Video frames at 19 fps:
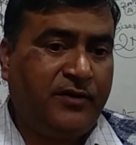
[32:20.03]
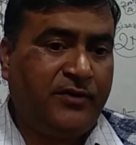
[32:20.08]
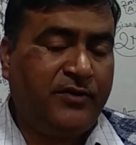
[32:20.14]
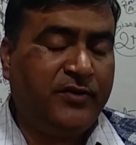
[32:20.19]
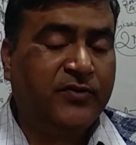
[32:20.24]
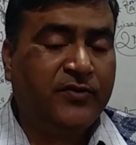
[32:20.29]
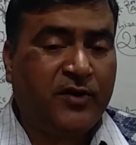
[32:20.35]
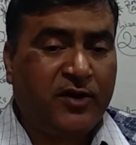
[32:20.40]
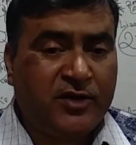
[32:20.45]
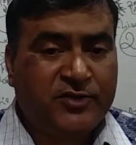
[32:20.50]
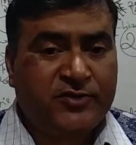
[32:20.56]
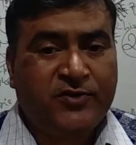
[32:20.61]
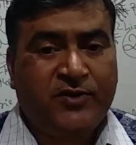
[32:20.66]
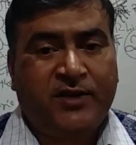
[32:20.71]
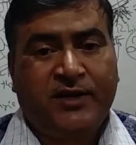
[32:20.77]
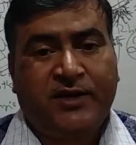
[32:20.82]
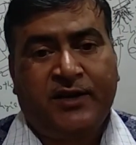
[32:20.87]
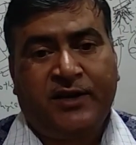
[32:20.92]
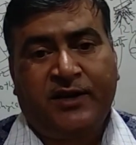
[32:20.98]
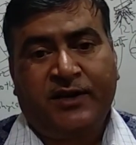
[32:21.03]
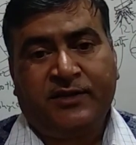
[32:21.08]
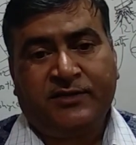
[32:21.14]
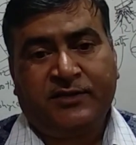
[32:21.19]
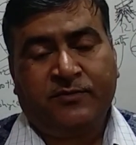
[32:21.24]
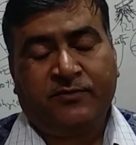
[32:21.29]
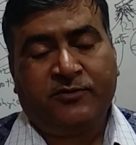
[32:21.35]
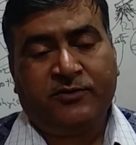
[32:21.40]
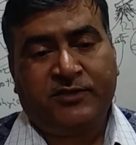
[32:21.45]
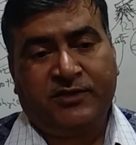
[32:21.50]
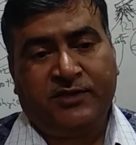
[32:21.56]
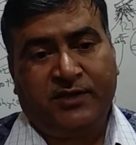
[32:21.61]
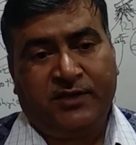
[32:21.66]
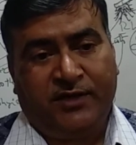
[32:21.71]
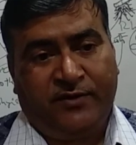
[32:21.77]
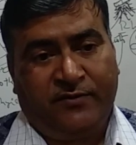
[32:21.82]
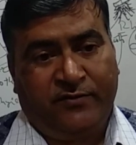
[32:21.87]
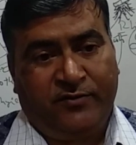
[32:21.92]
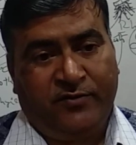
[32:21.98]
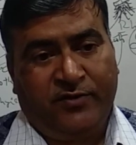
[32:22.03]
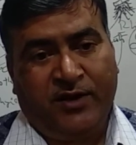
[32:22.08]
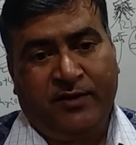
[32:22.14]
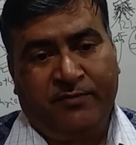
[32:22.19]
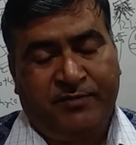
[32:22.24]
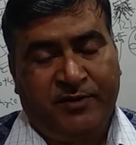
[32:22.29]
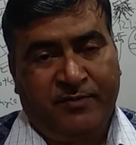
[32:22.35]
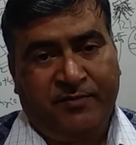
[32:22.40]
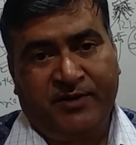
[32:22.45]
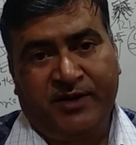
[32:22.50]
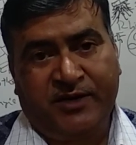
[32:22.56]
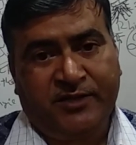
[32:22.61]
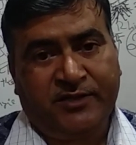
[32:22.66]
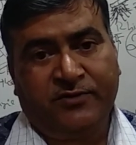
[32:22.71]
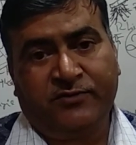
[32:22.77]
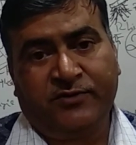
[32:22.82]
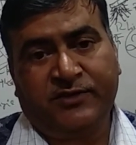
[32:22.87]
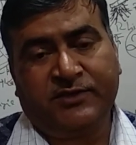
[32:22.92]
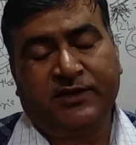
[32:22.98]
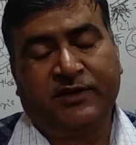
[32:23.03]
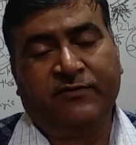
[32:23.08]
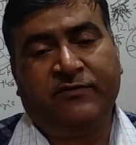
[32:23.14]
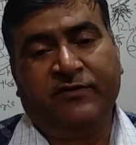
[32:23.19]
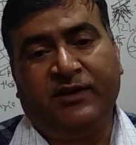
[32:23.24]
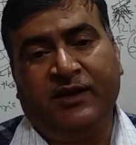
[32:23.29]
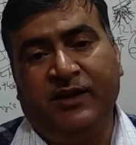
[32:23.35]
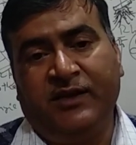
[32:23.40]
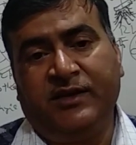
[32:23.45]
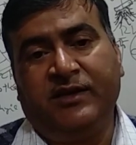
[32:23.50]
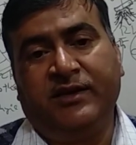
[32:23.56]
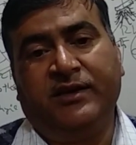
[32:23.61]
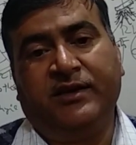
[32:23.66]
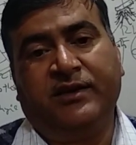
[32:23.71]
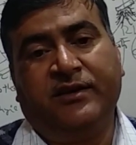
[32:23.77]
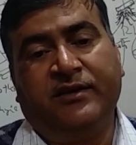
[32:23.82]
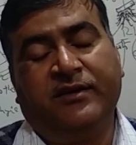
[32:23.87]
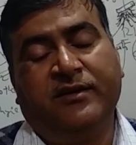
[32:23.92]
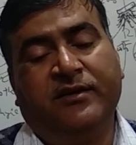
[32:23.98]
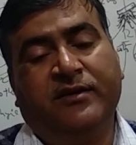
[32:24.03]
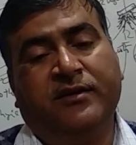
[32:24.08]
you also learn. Suppose if you have prepared the notes of algae